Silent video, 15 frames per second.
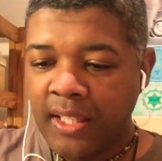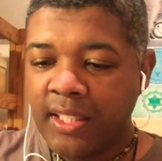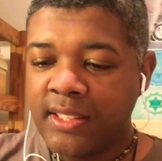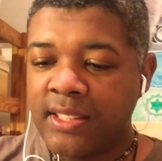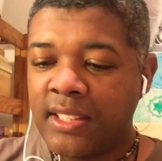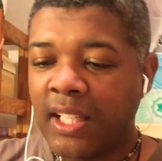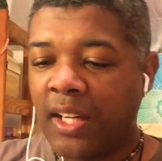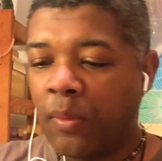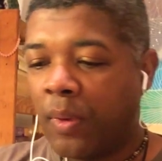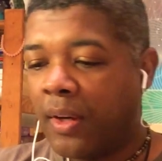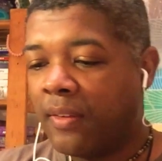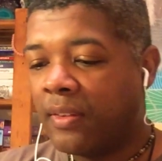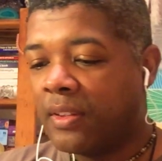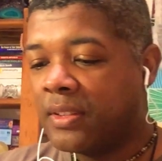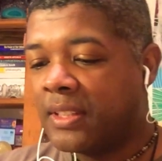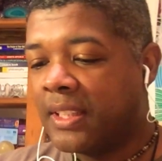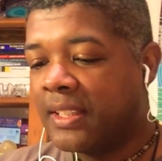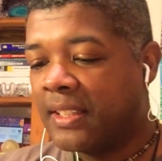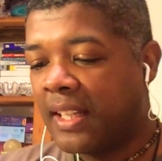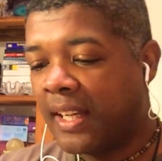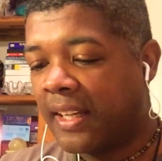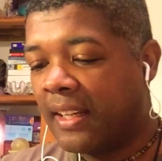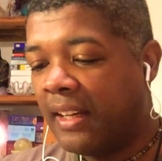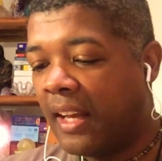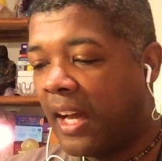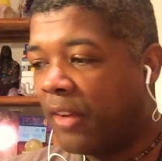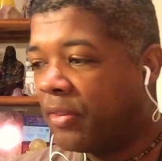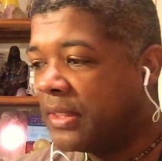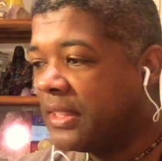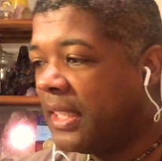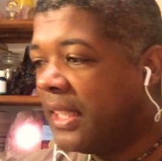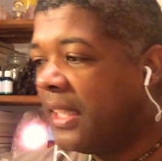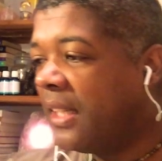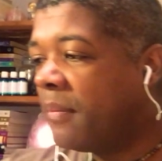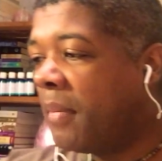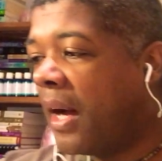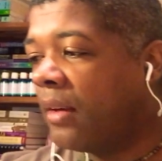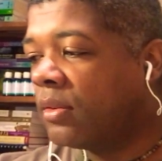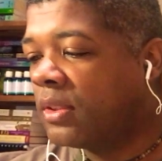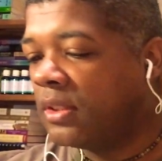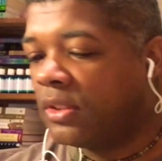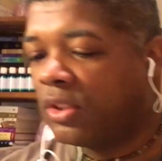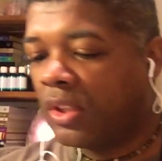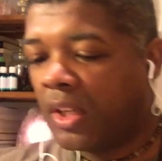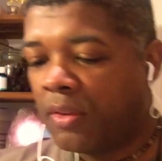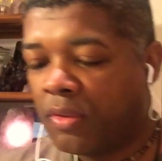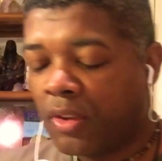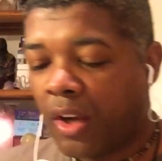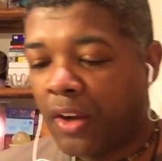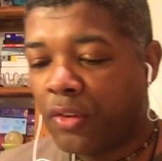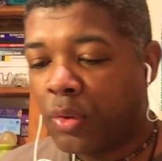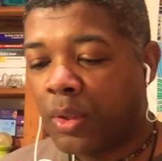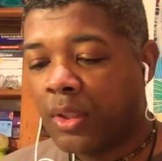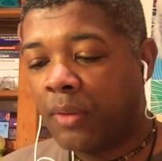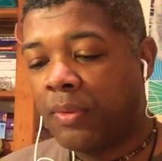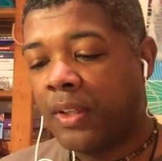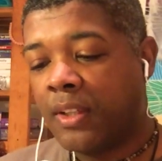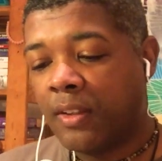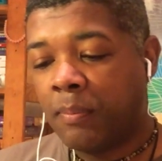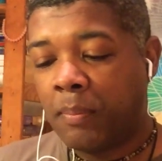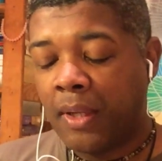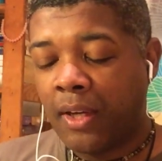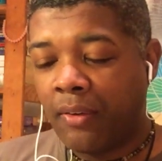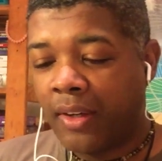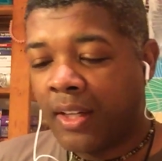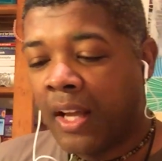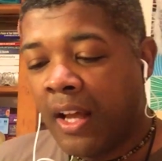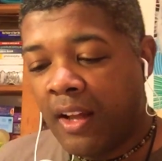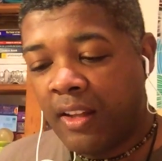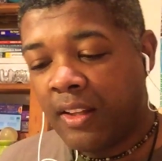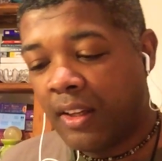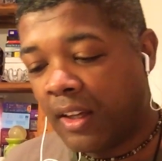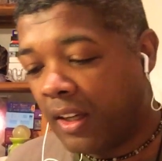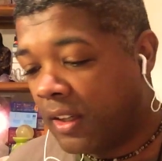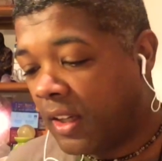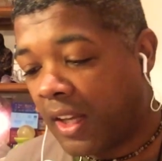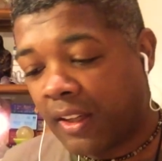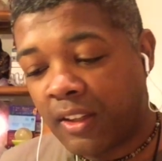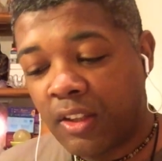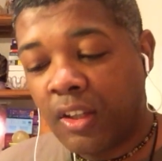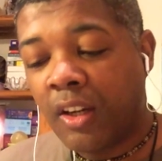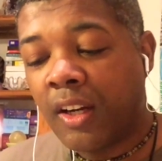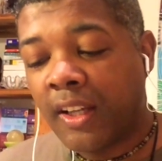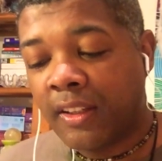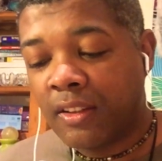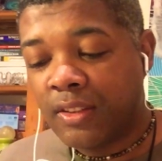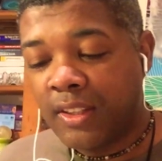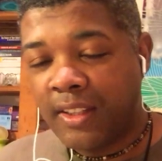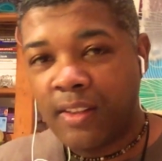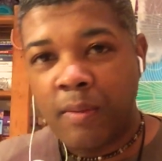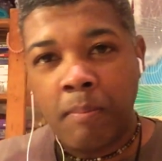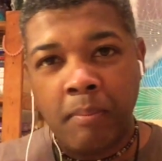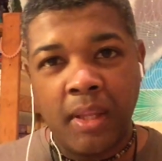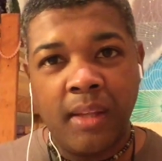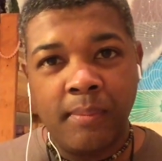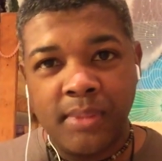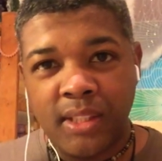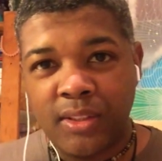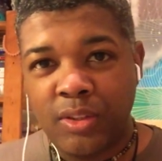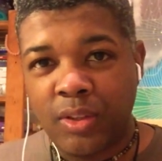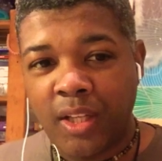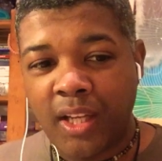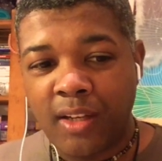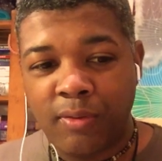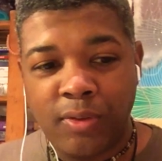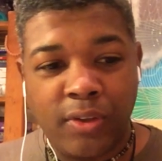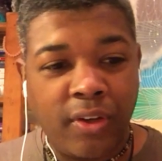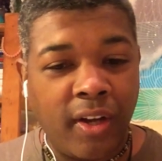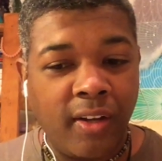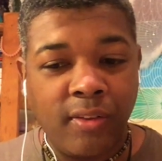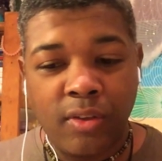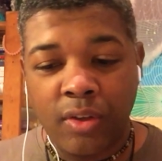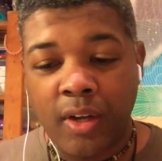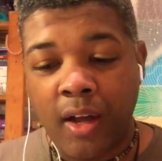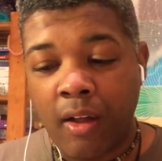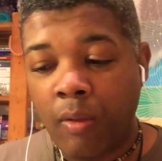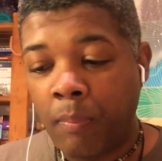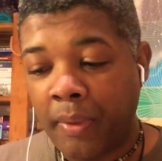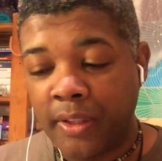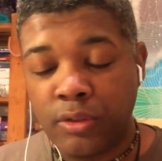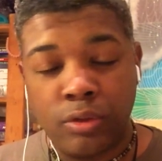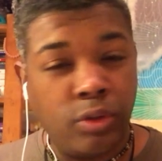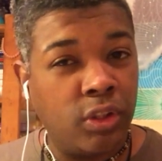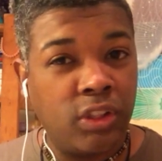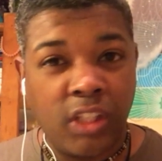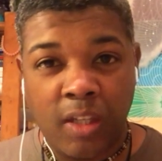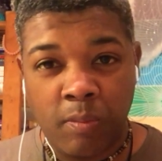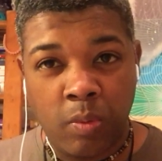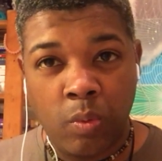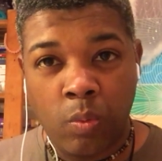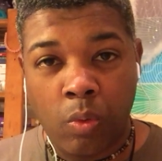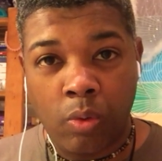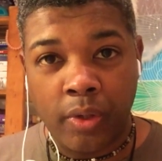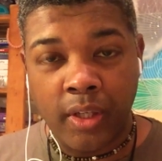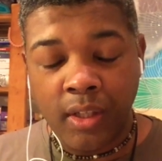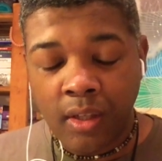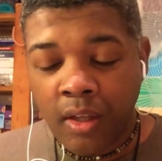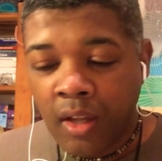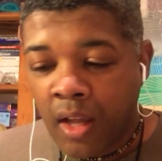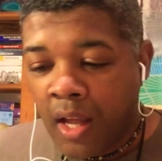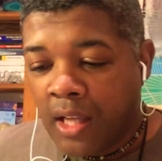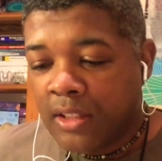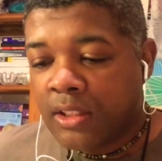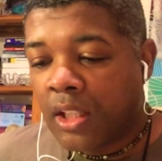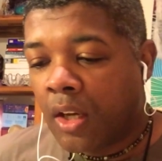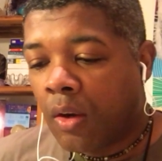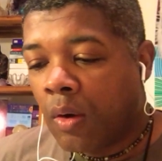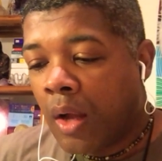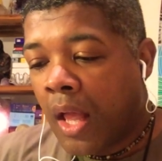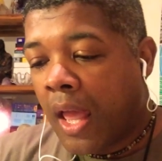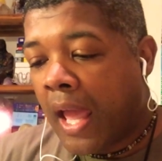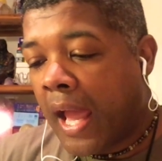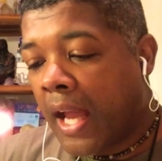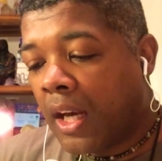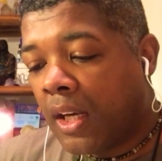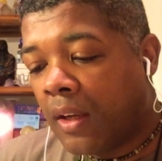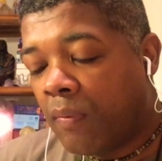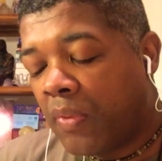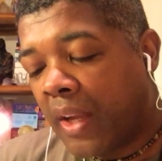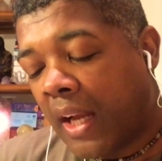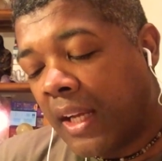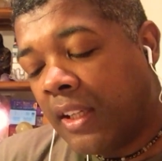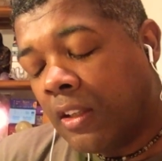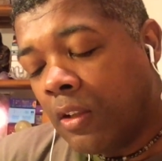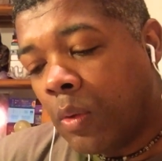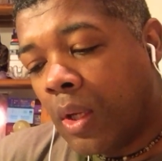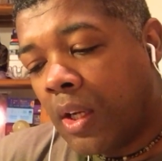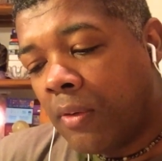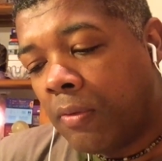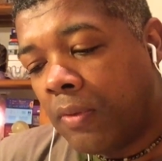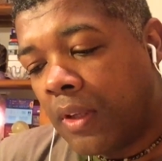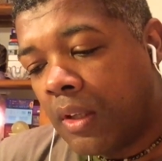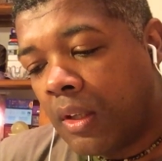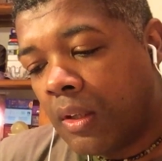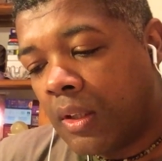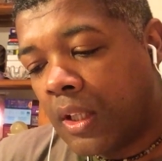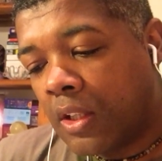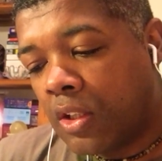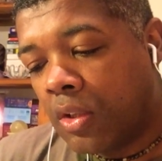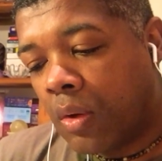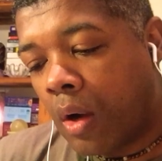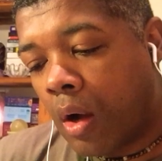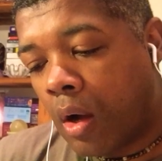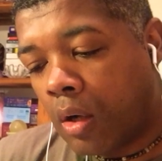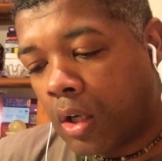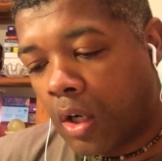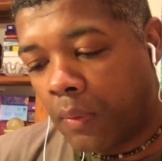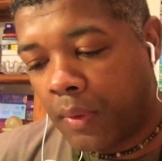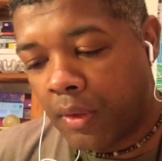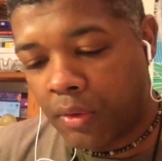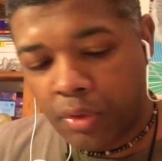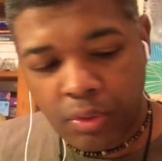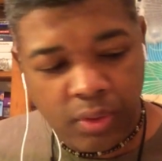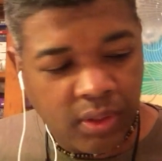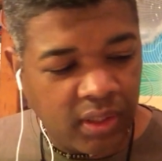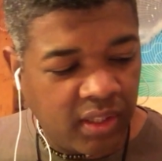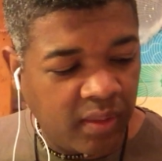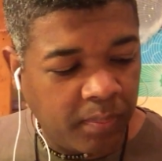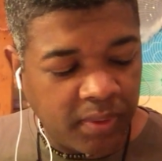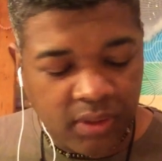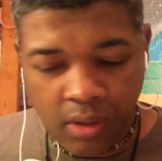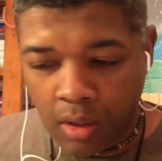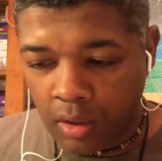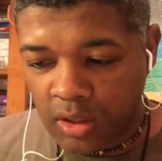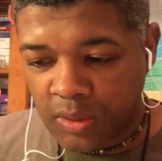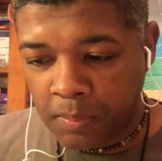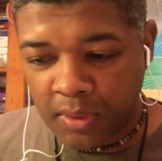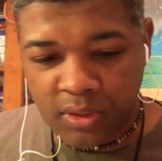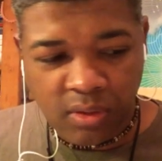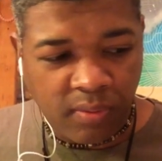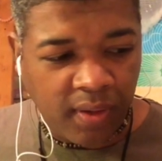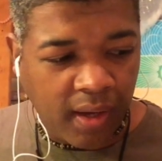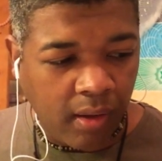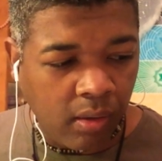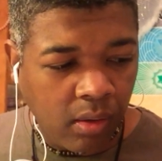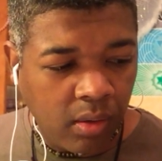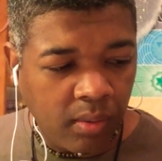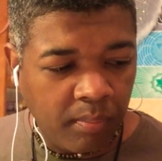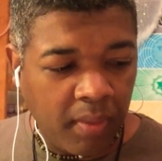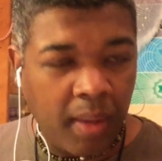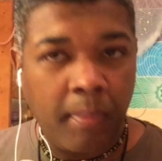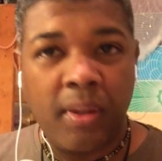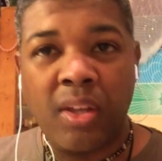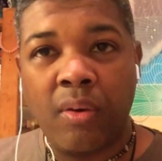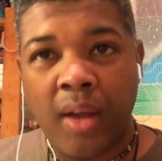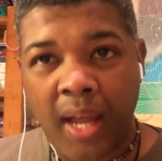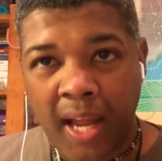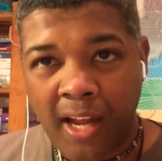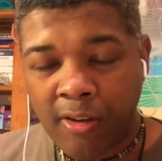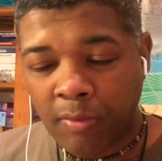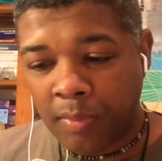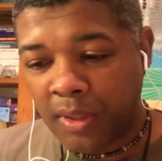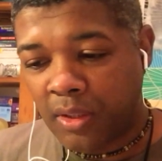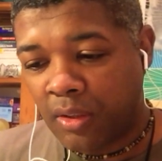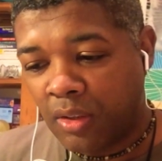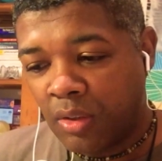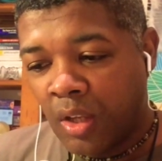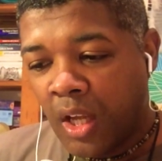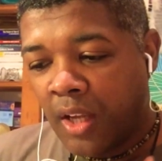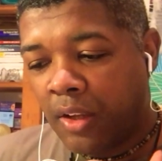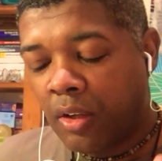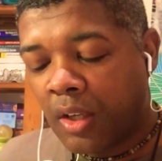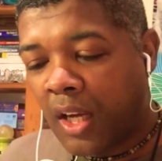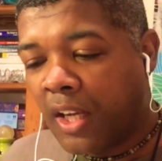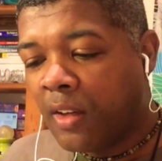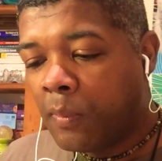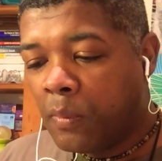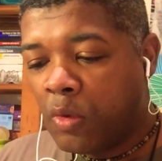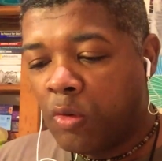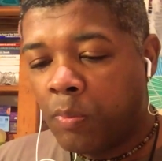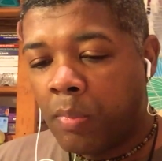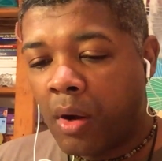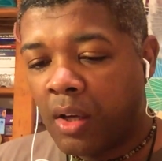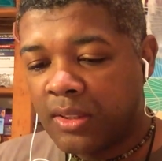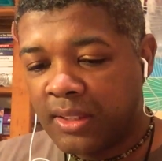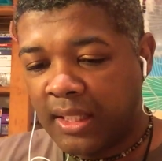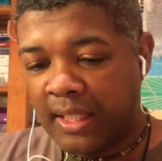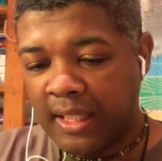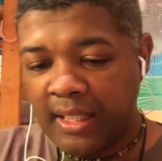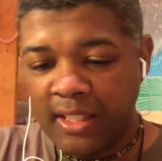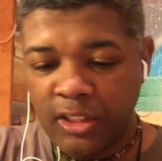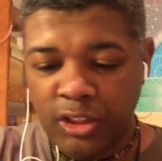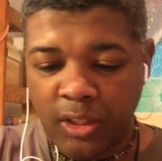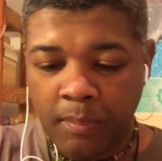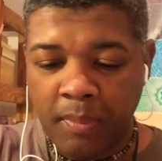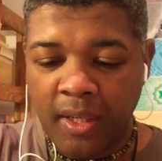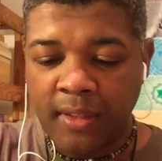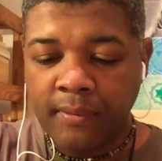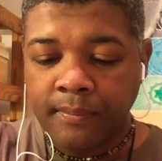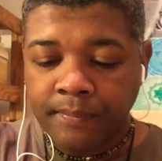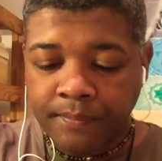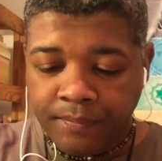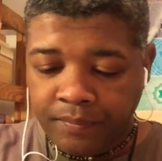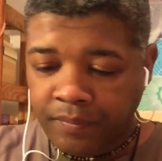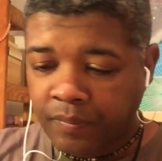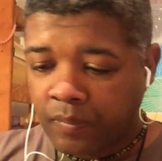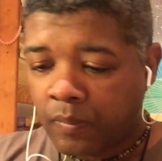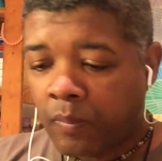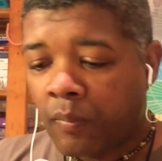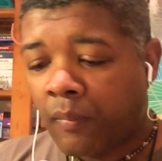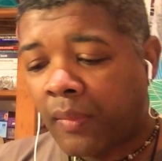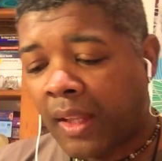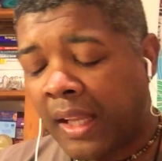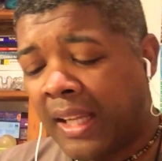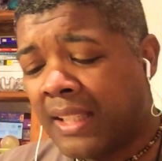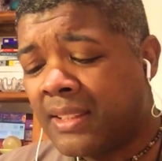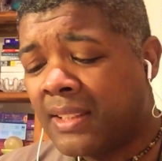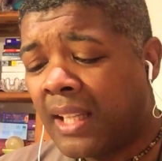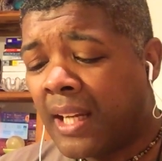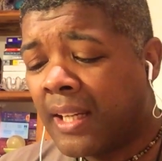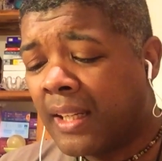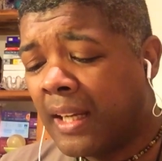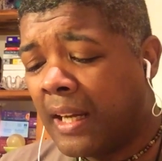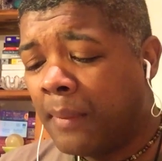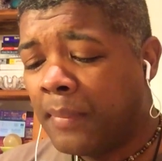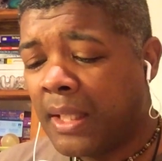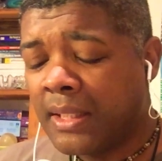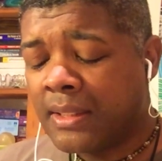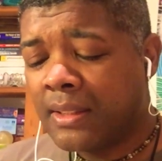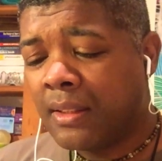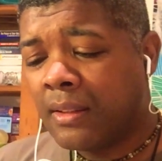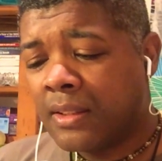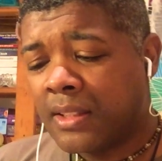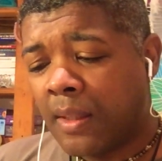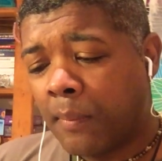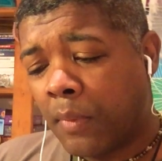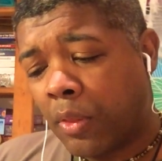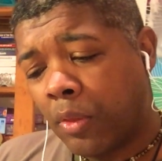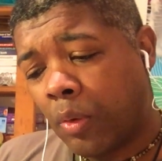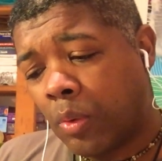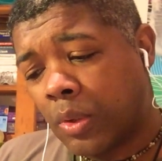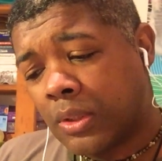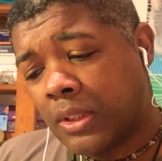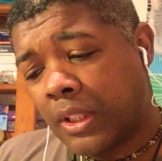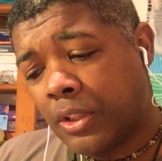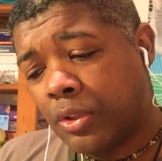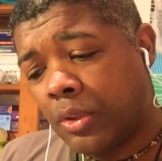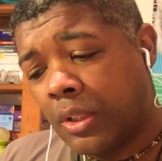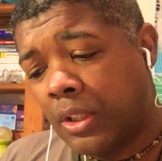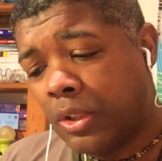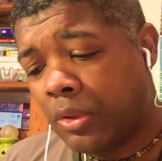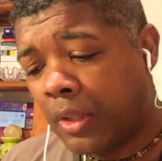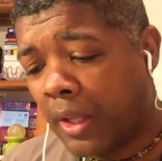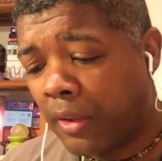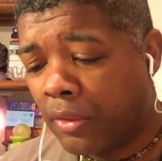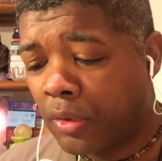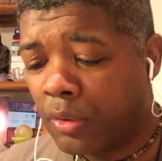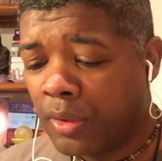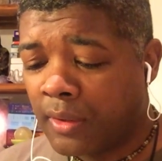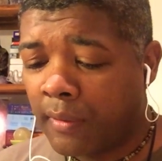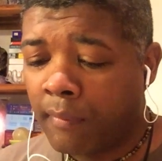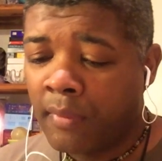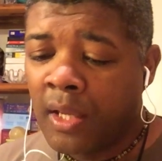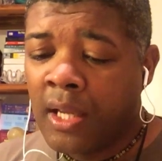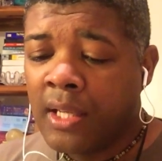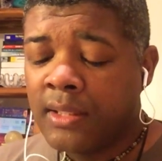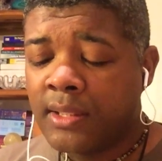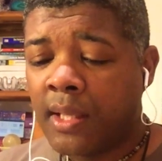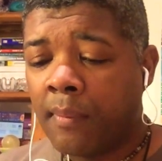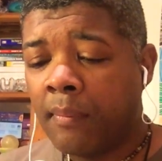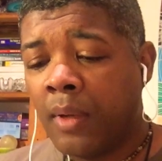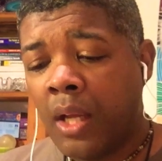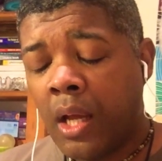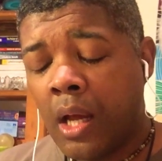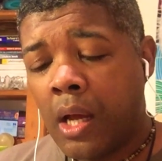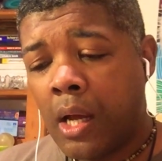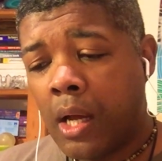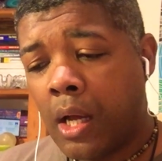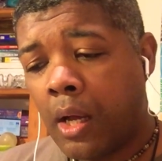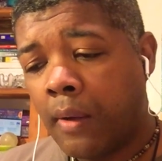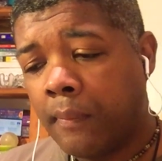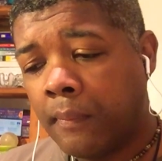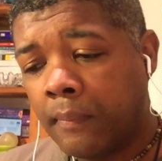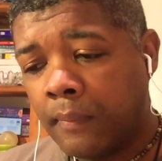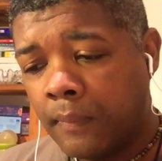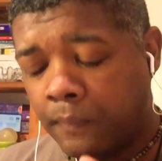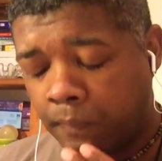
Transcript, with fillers: this is like one of those things, like in life, ascending mountains. You know, if you're going through a difficult period, the, like, you know, like those little memes that you get, if you're going through hell, best you just keep on walking. So, and I don't really feel that you are going through the deepest, darkest pits of hell. Maybe you have, but you you kind of move past that energy. But it's like um, there's still some thoughts that you need to get through. Some some um.